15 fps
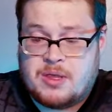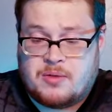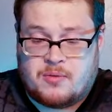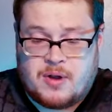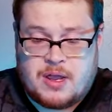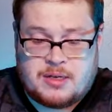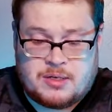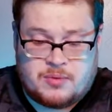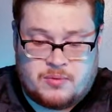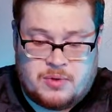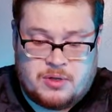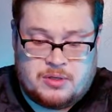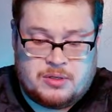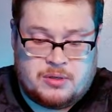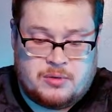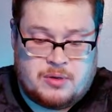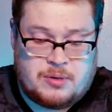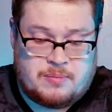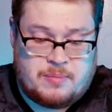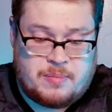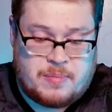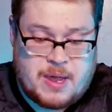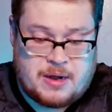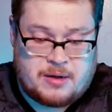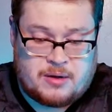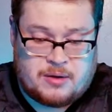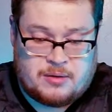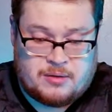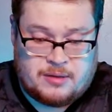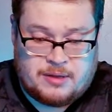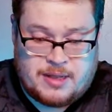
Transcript: the right will do it better.